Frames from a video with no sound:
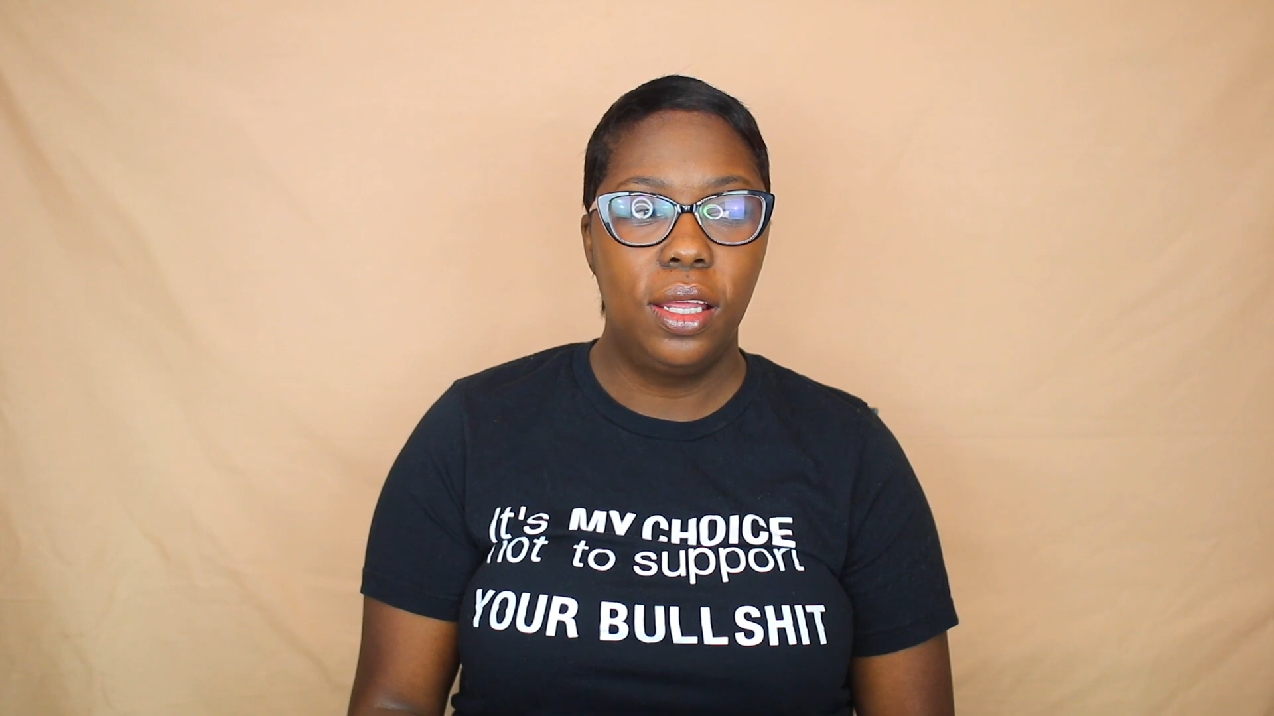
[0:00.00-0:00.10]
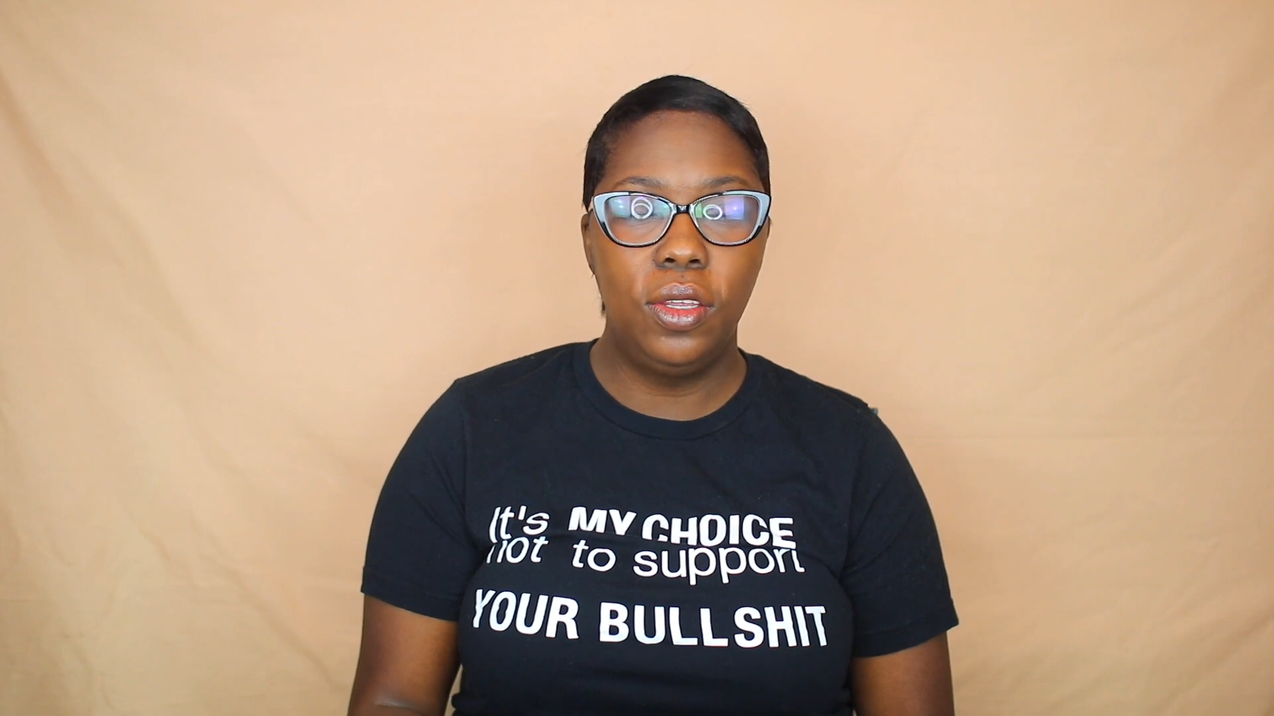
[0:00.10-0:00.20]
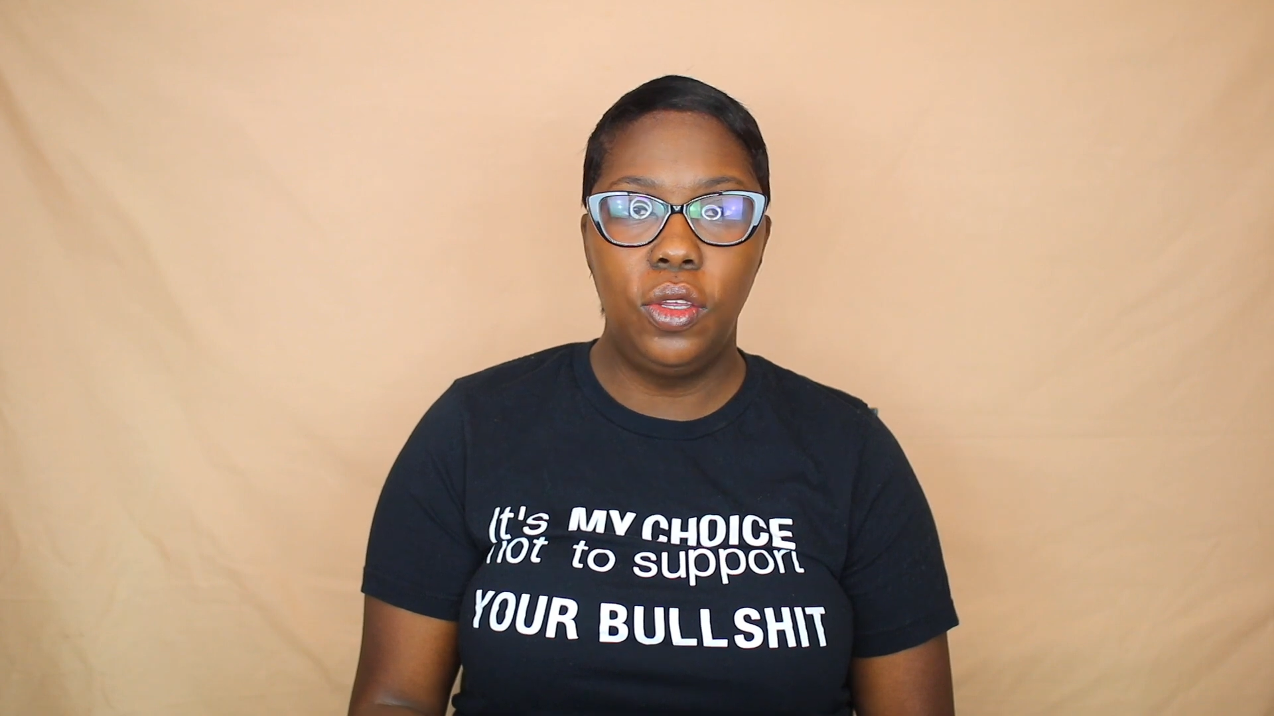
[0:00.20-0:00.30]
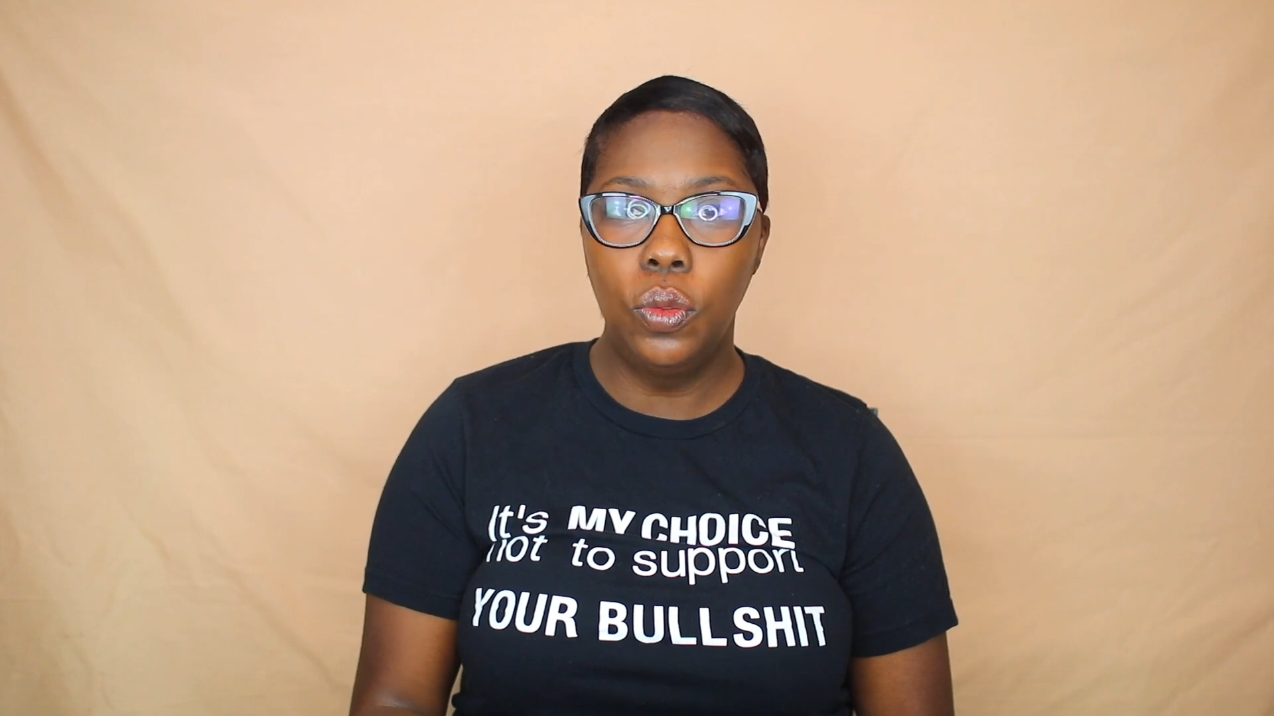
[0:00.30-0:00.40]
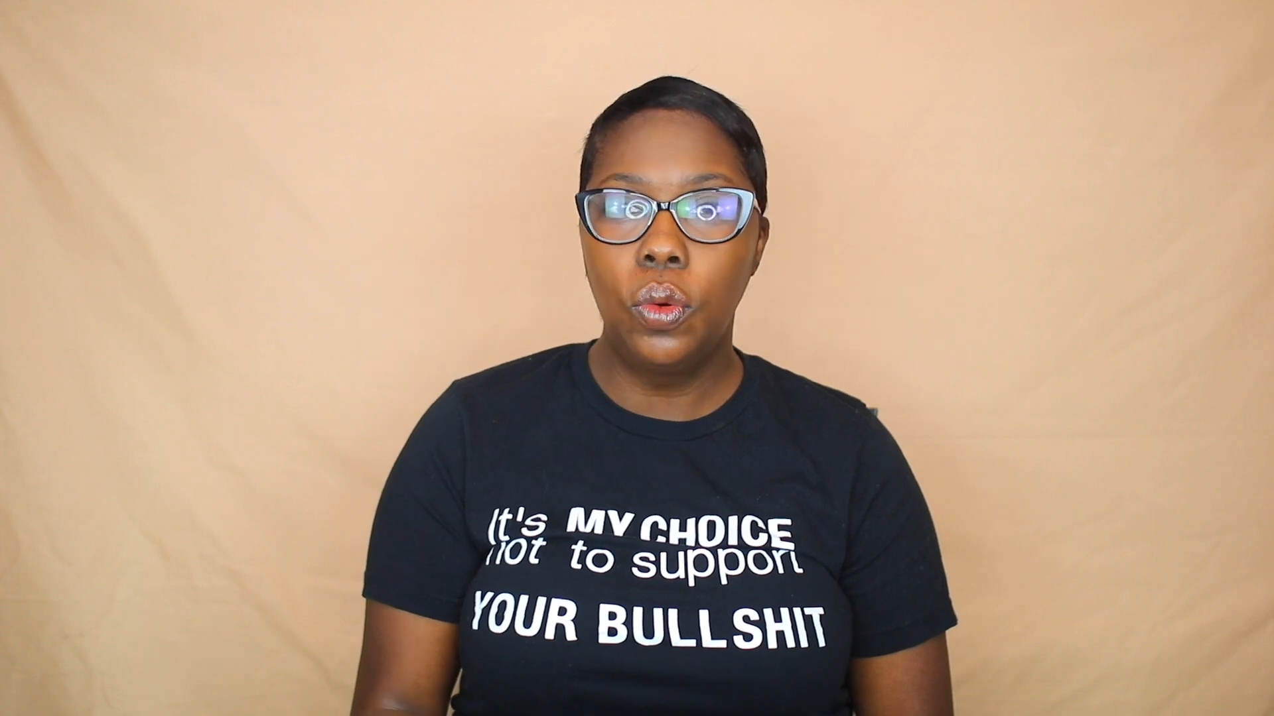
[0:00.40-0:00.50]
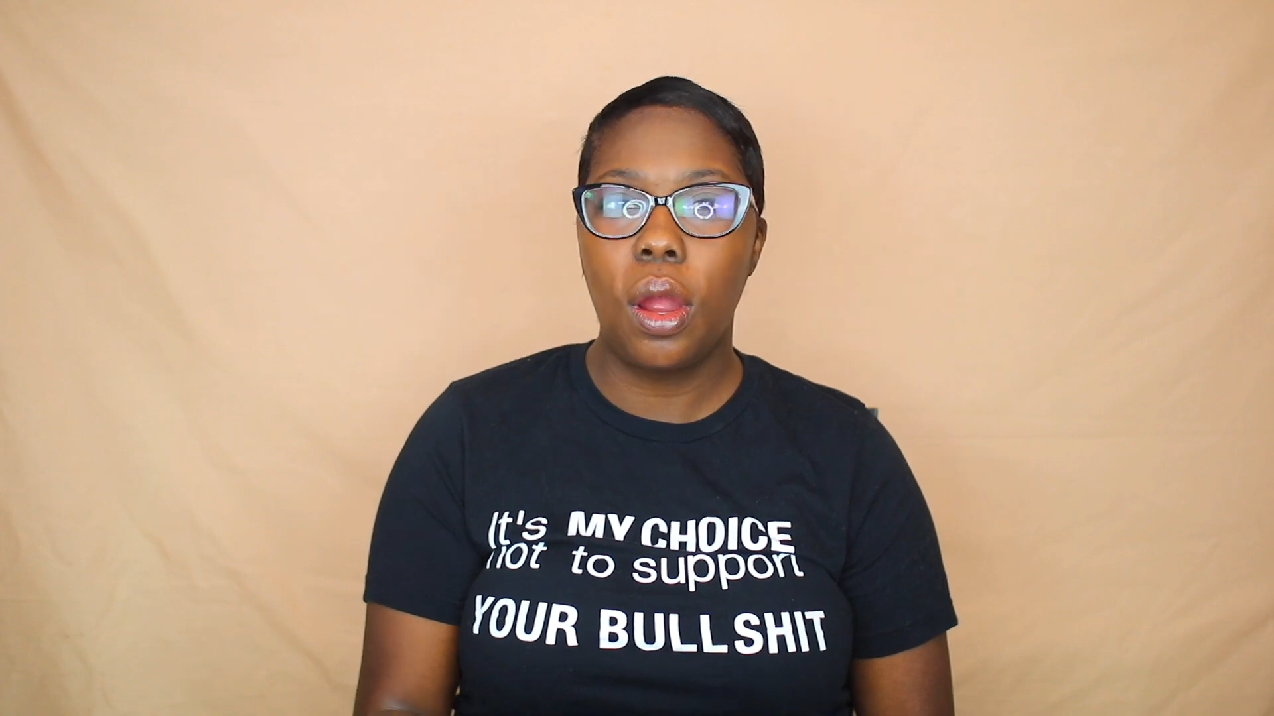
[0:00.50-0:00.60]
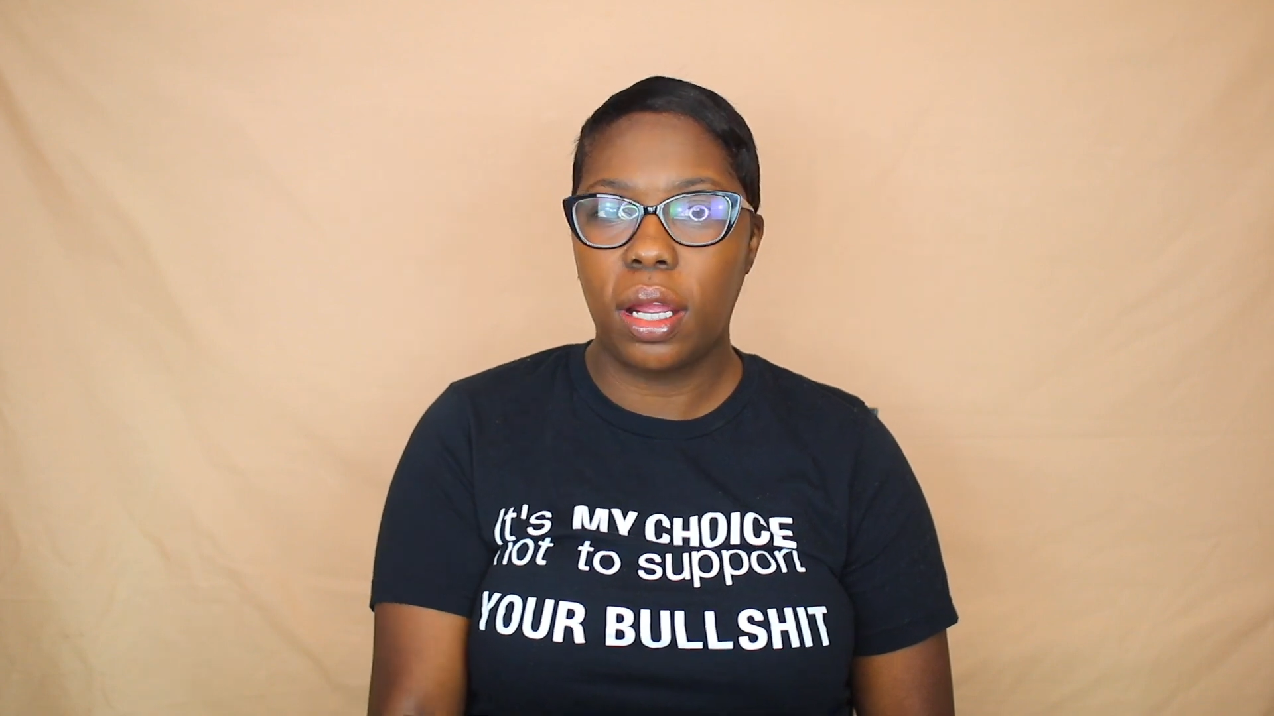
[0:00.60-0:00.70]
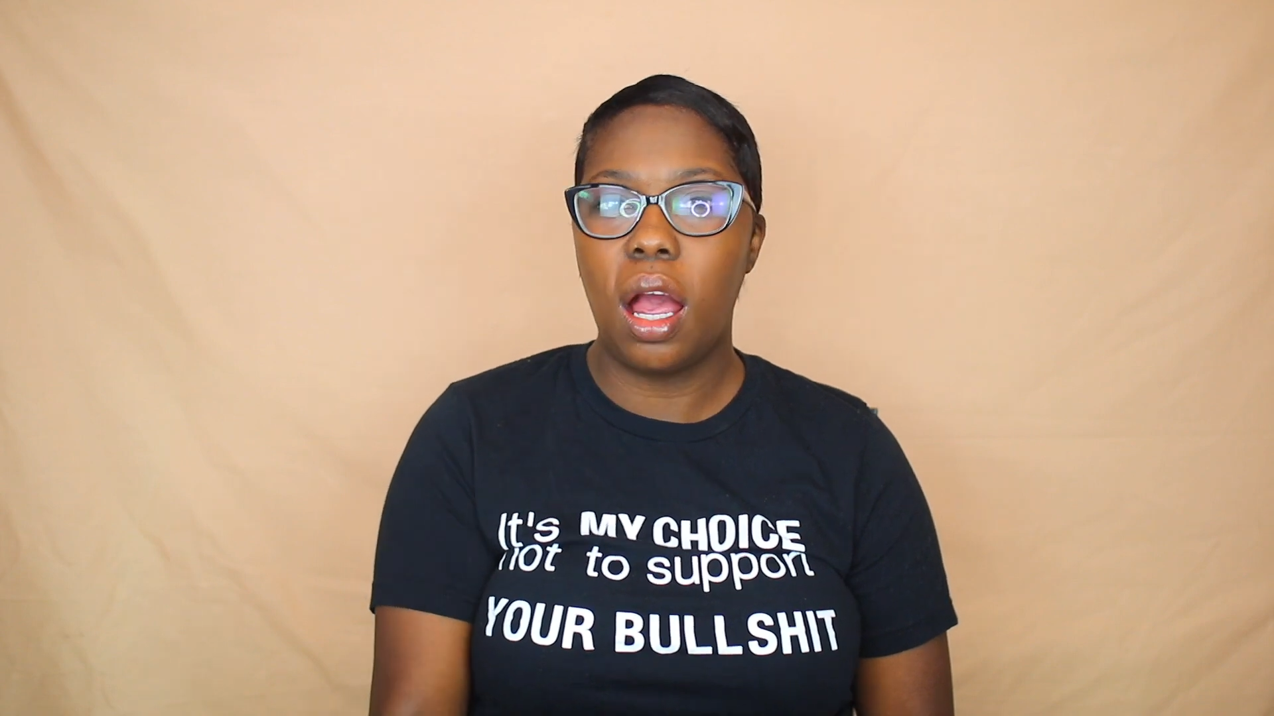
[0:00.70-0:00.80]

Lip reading: you are